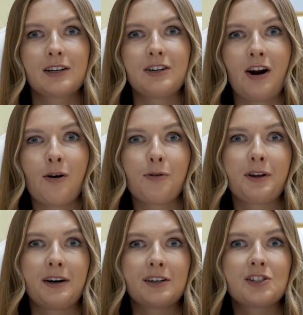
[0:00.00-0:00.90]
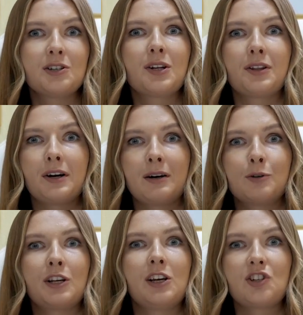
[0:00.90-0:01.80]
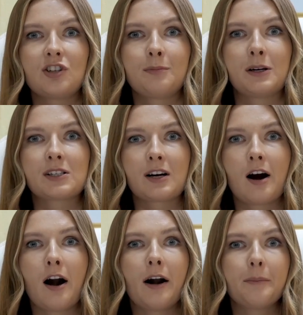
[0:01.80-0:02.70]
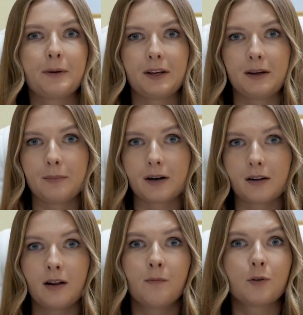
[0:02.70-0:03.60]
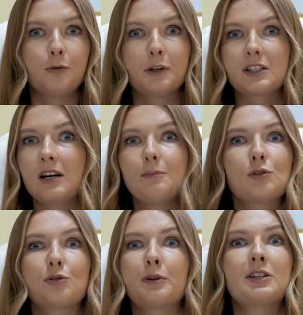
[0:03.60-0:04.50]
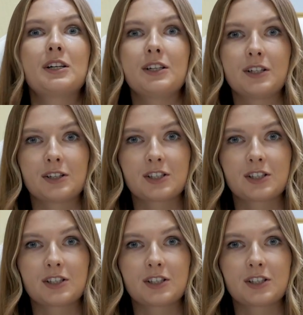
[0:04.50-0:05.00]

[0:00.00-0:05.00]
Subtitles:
now they are continuing their communication by Skype, email, or for example through a dating